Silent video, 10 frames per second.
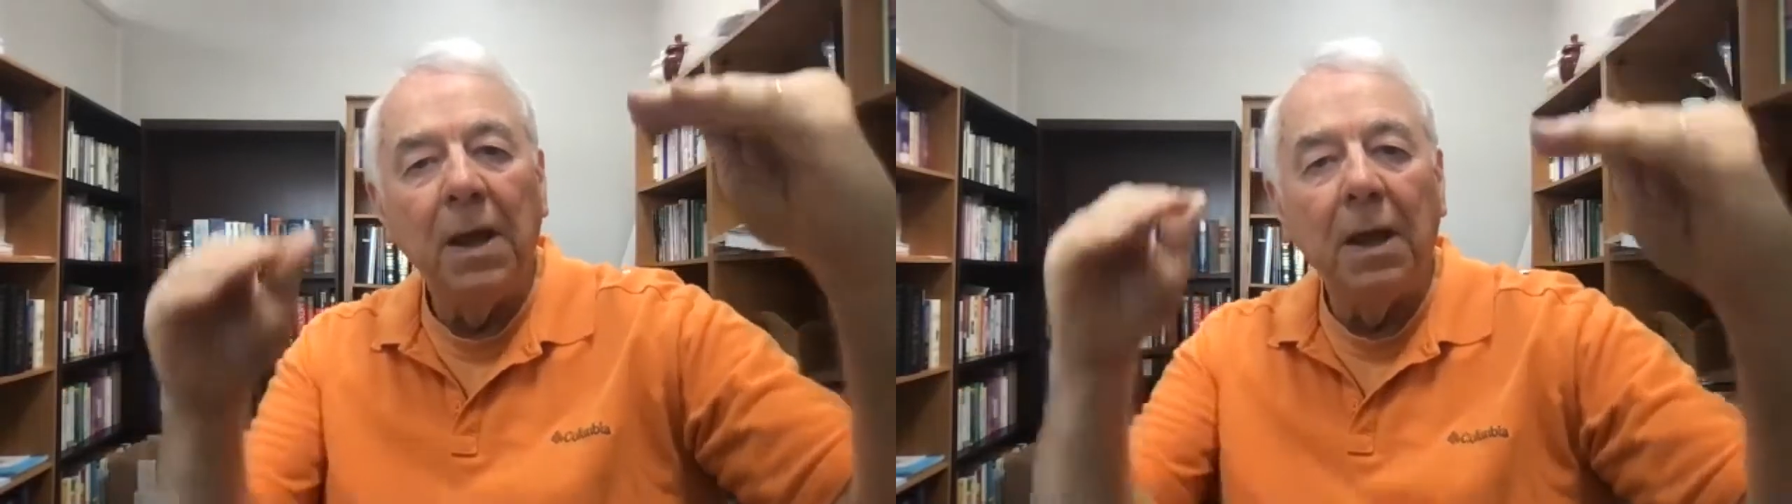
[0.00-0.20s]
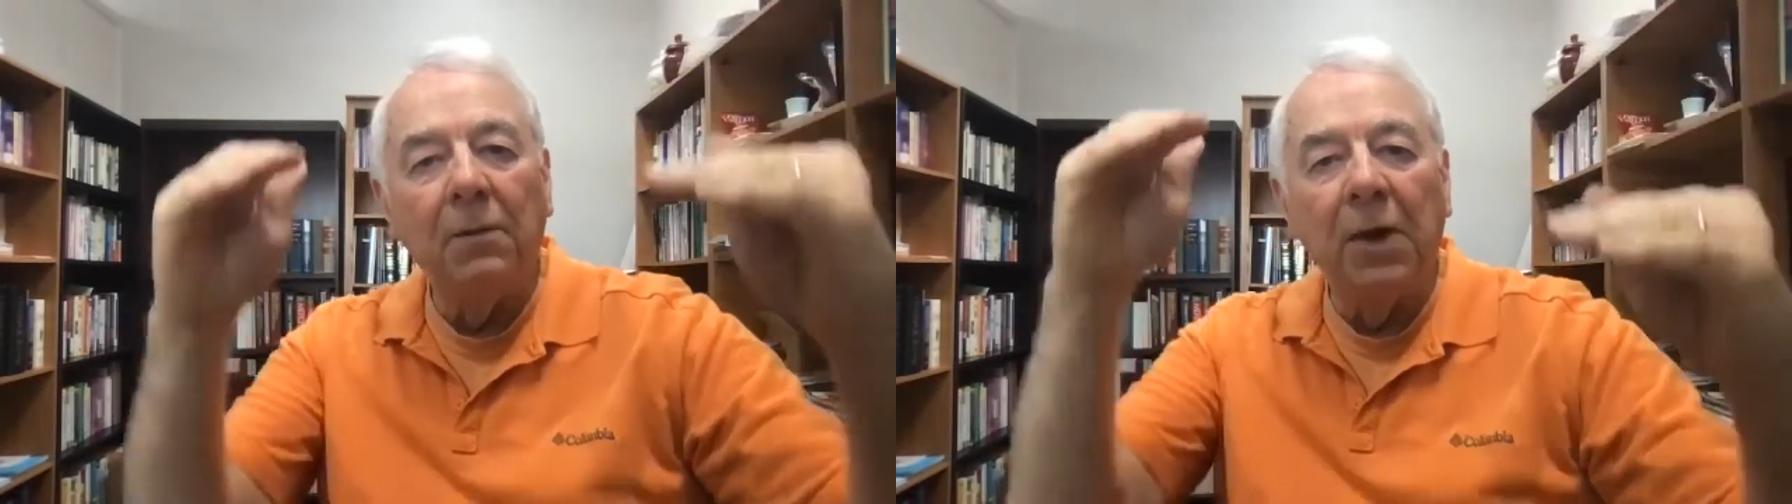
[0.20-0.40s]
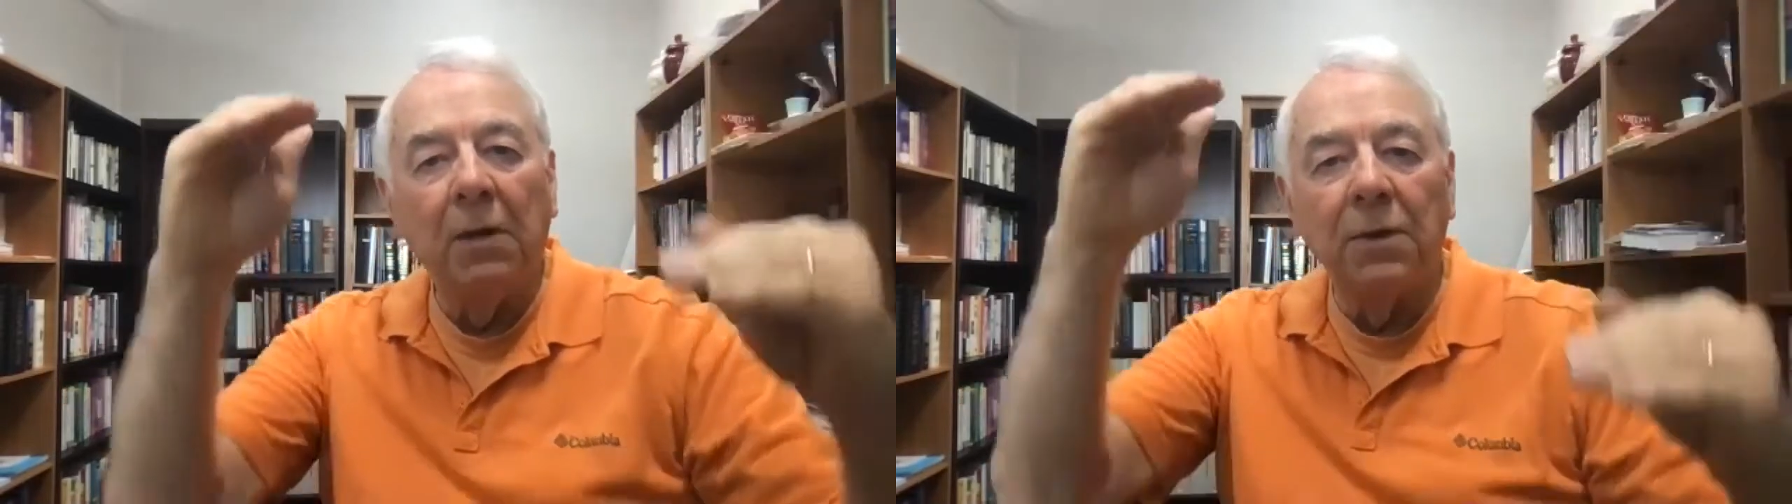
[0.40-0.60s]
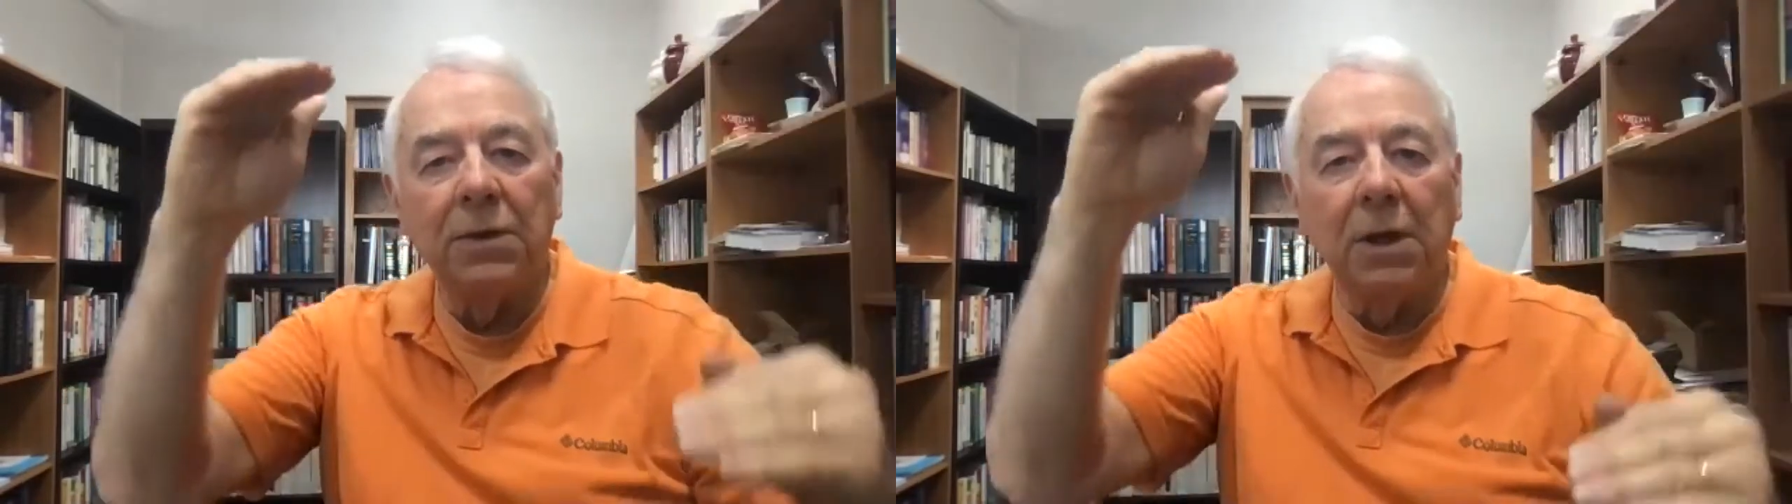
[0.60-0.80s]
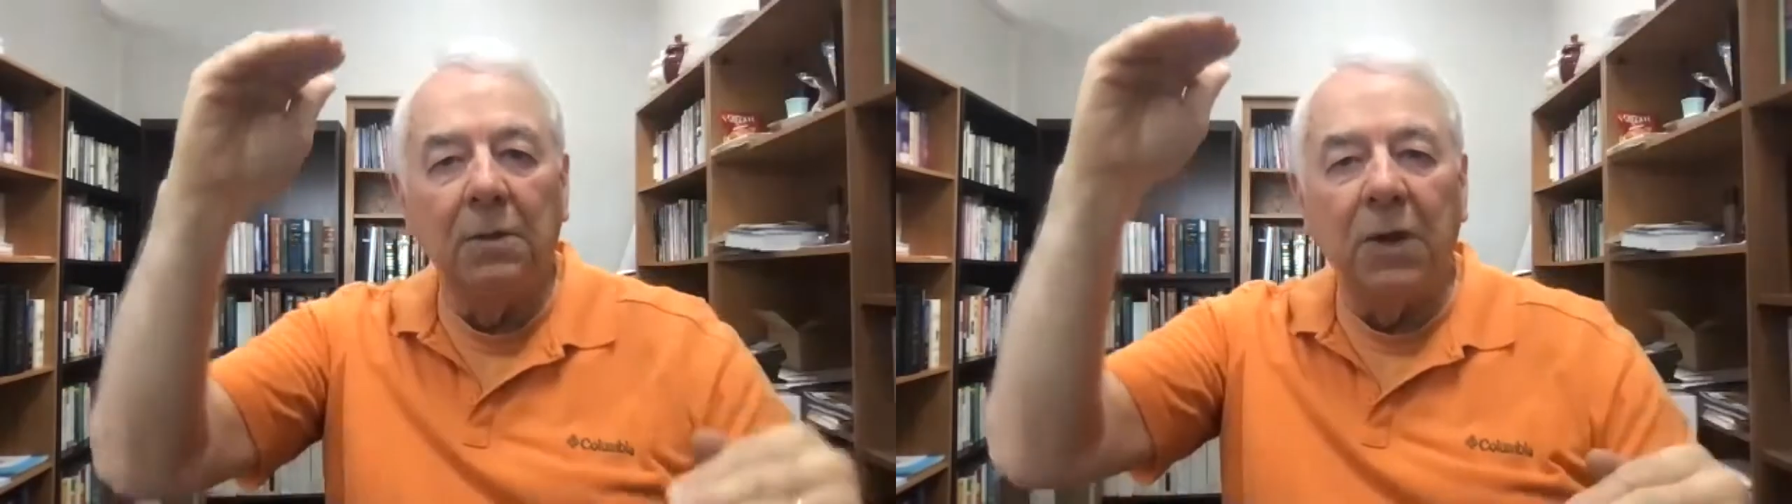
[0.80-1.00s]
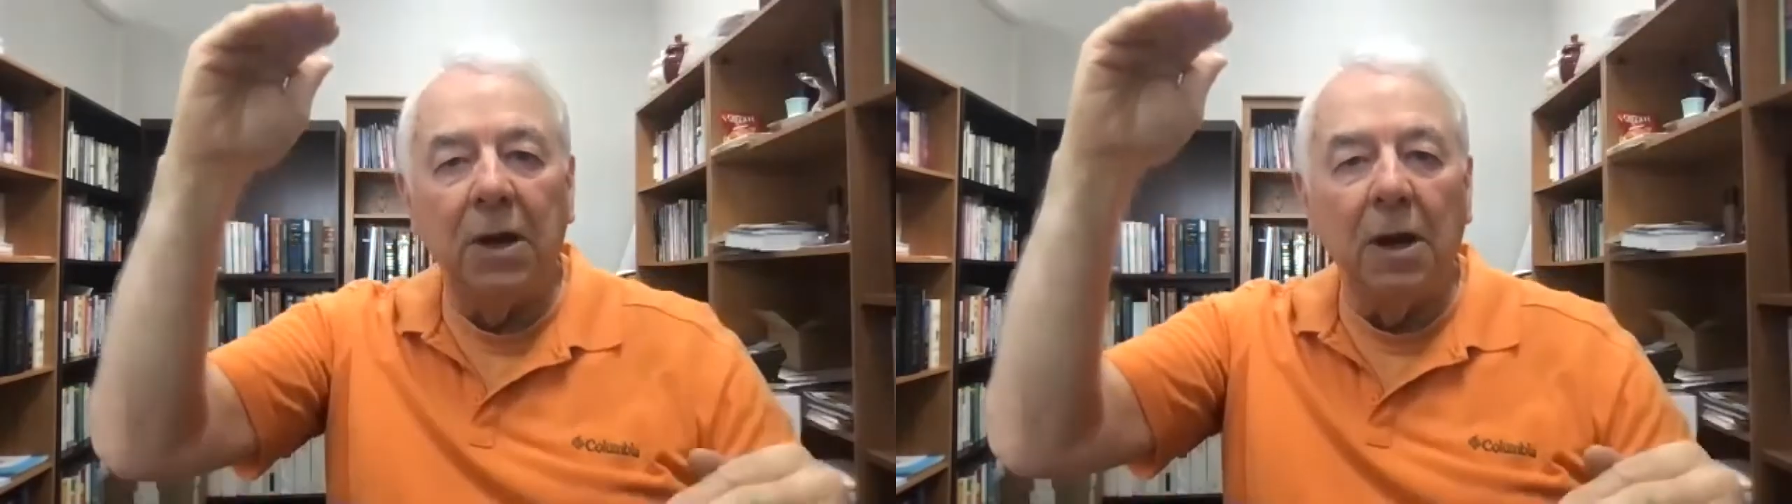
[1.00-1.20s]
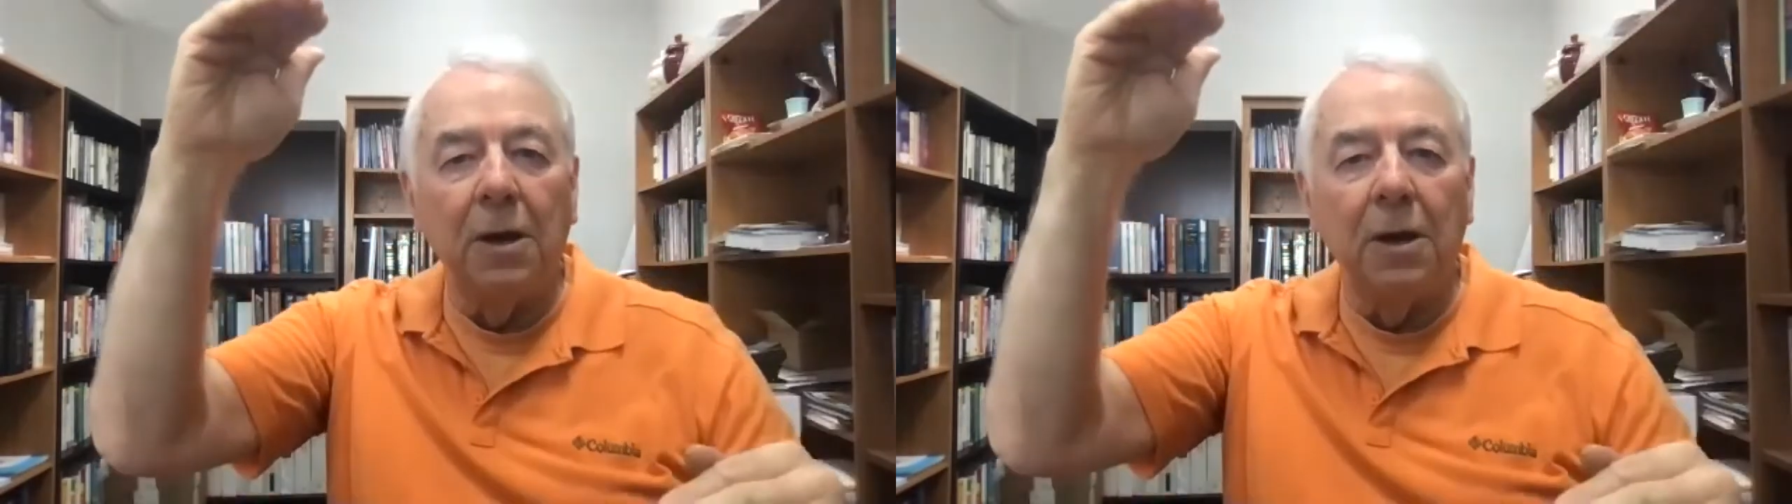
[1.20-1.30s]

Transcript: And we don't want you to be